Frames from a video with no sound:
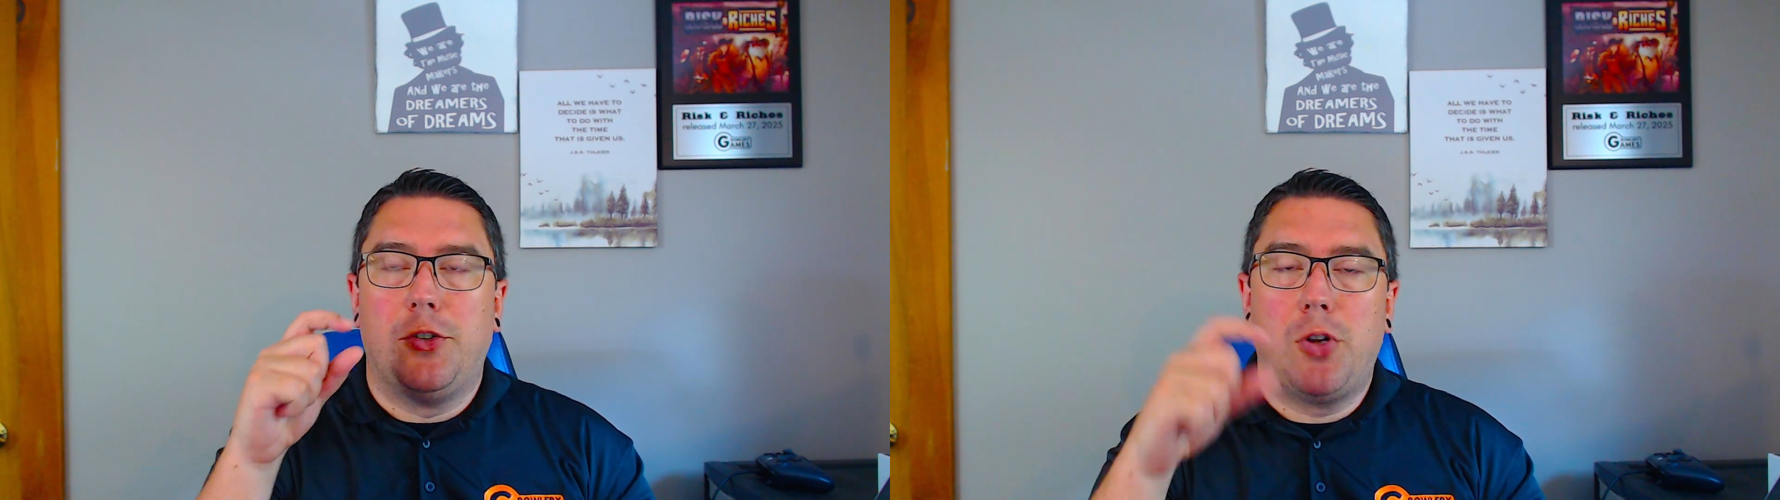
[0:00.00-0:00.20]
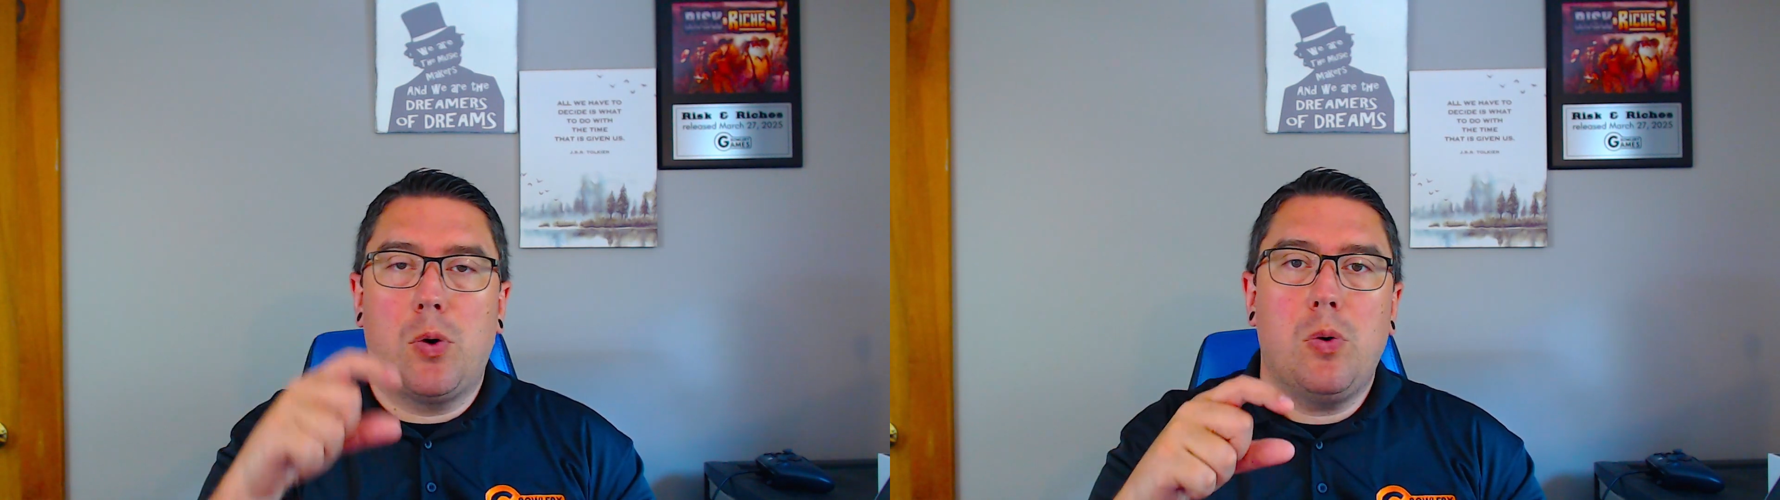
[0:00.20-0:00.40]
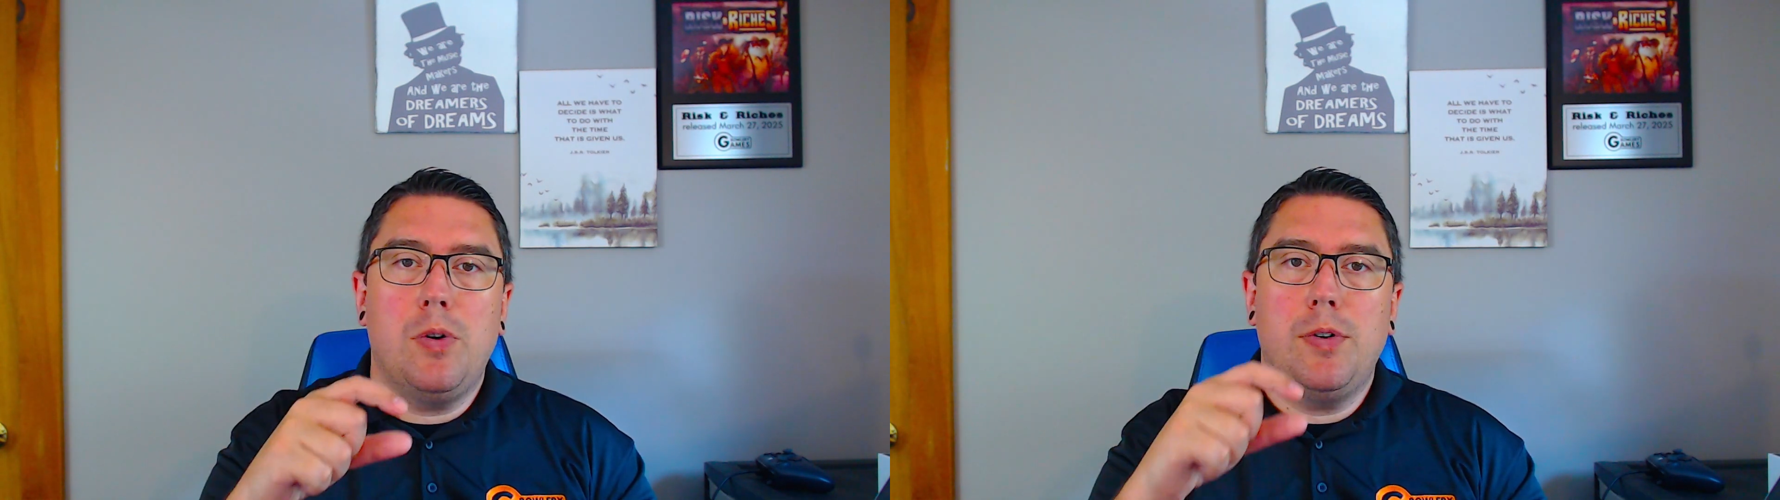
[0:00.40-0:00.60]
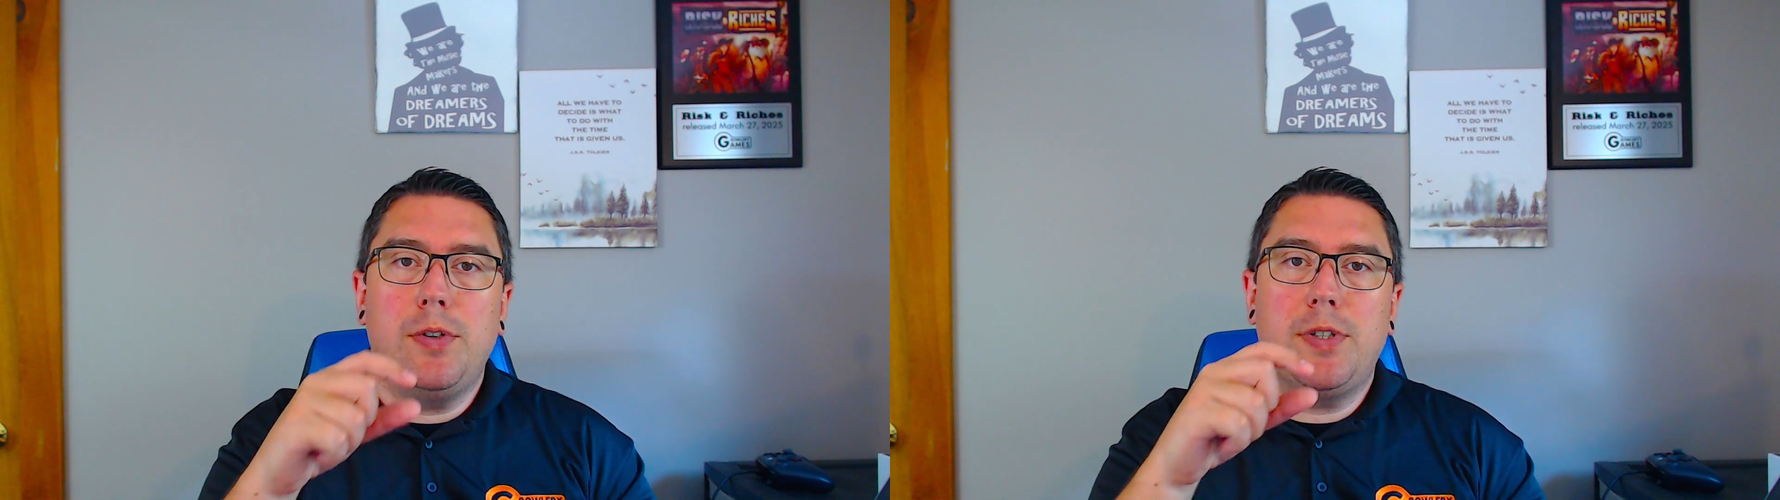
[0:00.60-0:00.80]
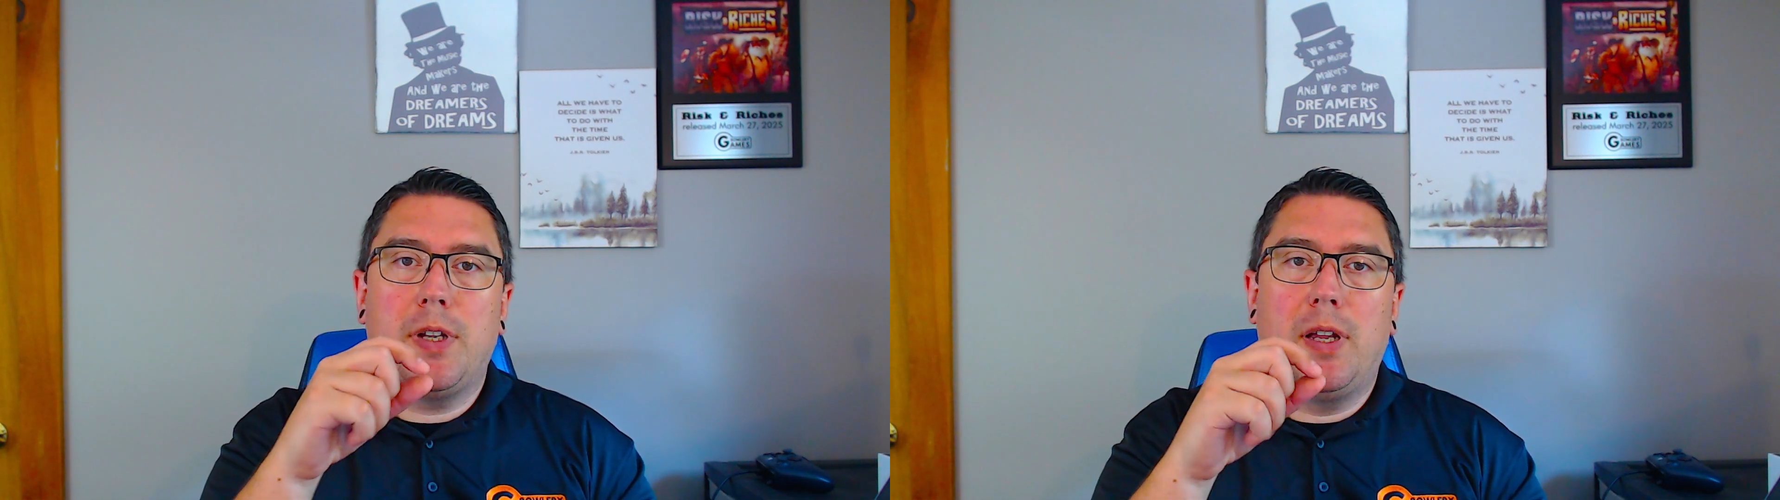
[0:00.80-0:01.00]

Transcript: doors